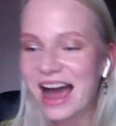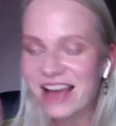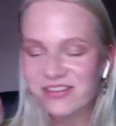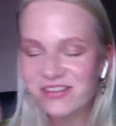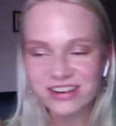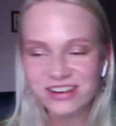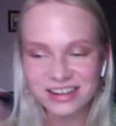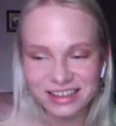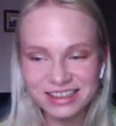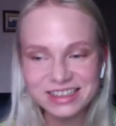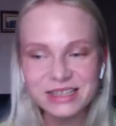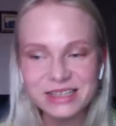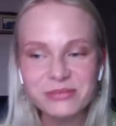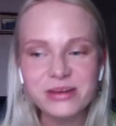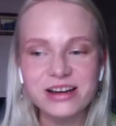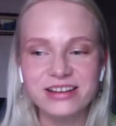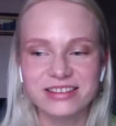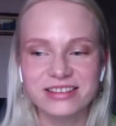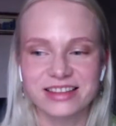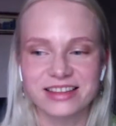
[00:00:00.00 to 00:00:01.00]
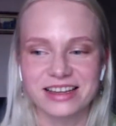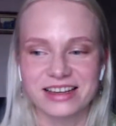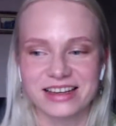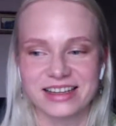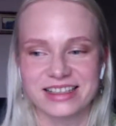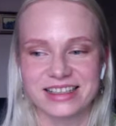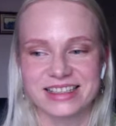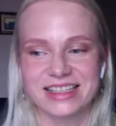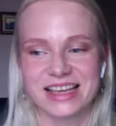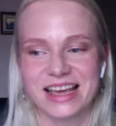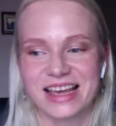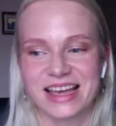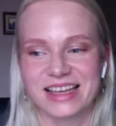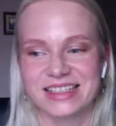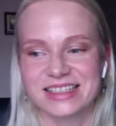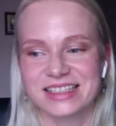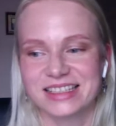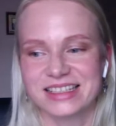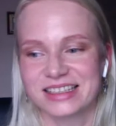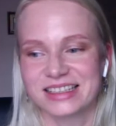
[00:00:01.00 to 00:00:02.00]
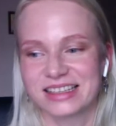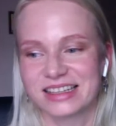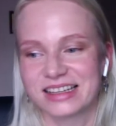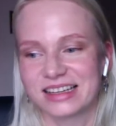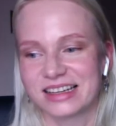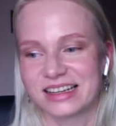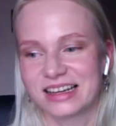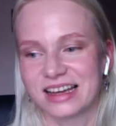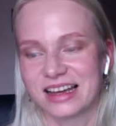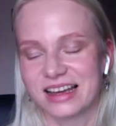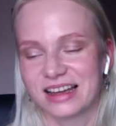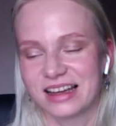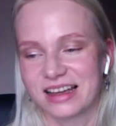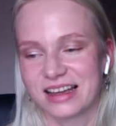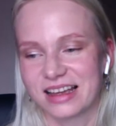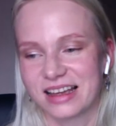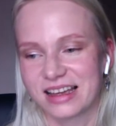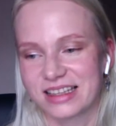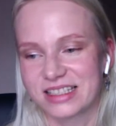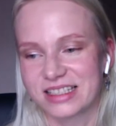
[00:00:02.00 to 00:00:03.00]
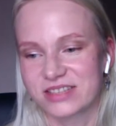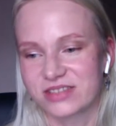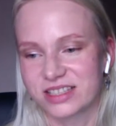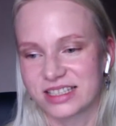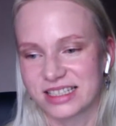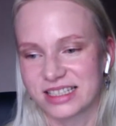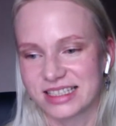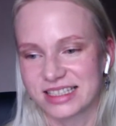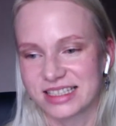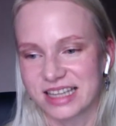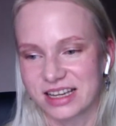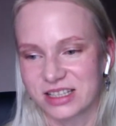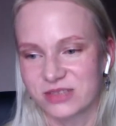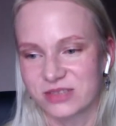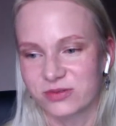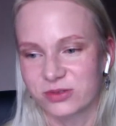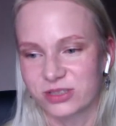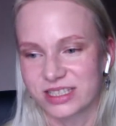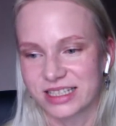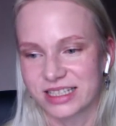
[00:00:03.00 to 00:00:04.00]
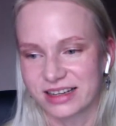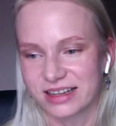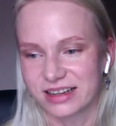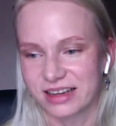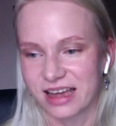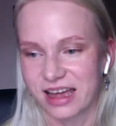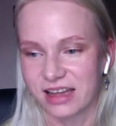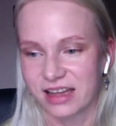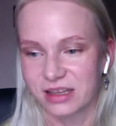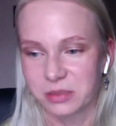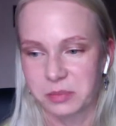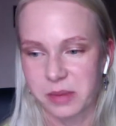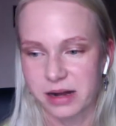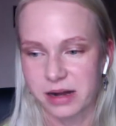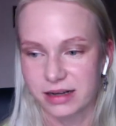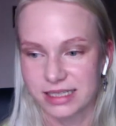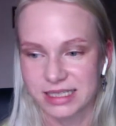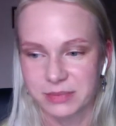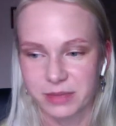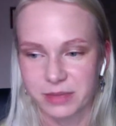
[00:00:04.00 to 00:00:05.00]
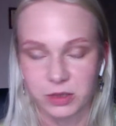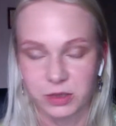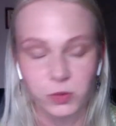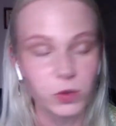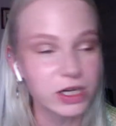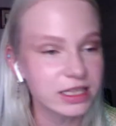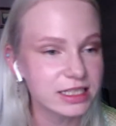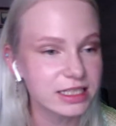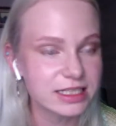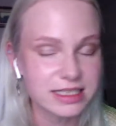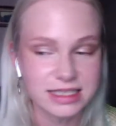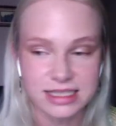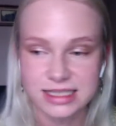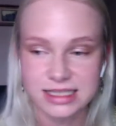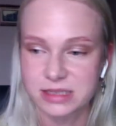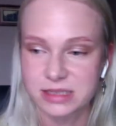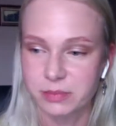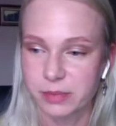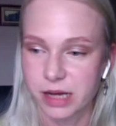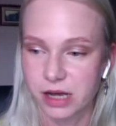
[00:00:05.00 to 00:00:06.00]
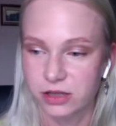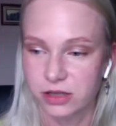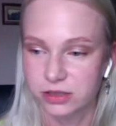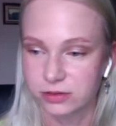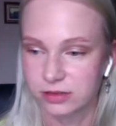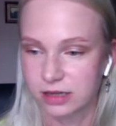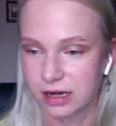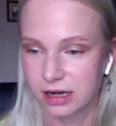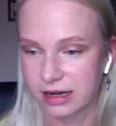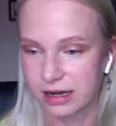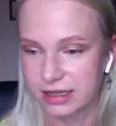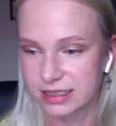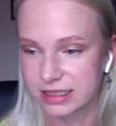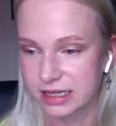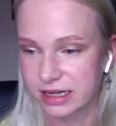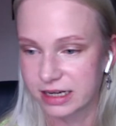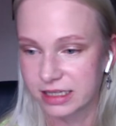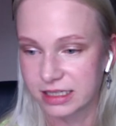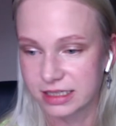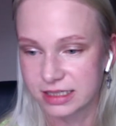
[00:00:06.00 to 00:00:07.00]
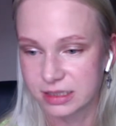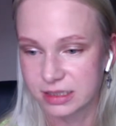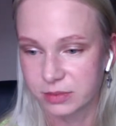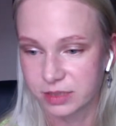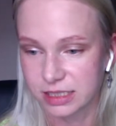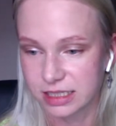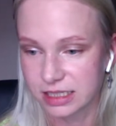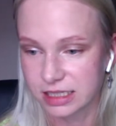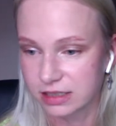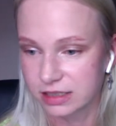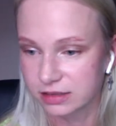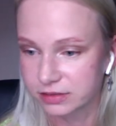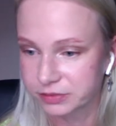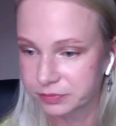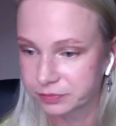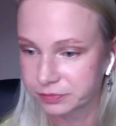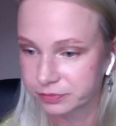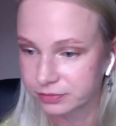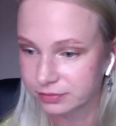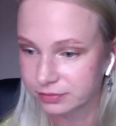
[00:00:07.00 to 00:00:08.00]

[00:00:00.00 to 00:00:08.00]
I've heard about this. S in SVT stands for secondhand embarrassment. What is this about, you guys? I need some tea.